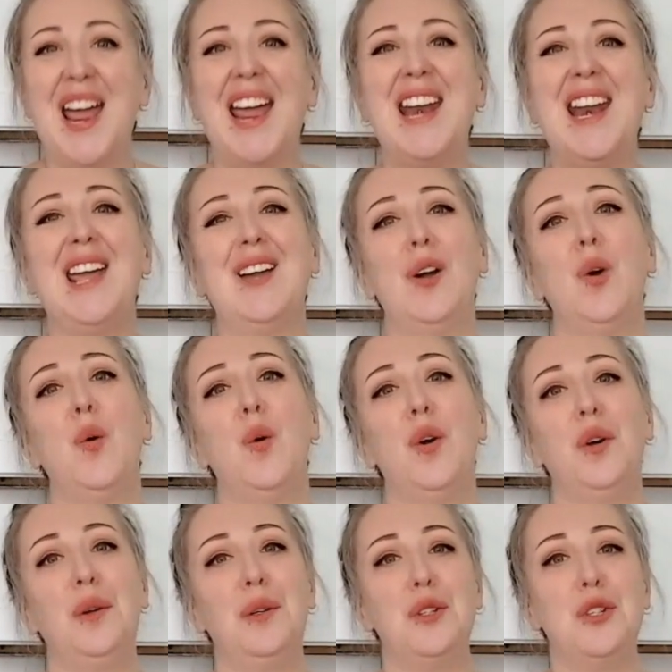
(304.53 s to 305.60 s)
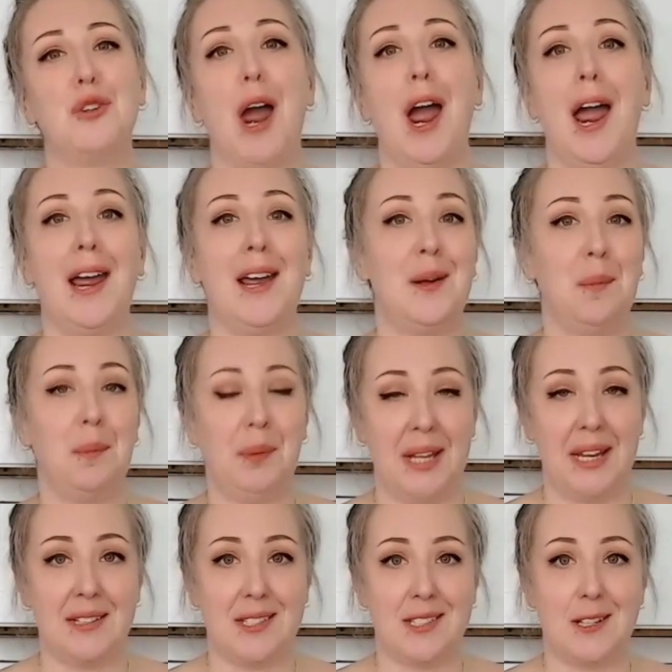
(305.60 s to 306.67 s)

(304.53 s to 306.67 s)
in a cool, dry place.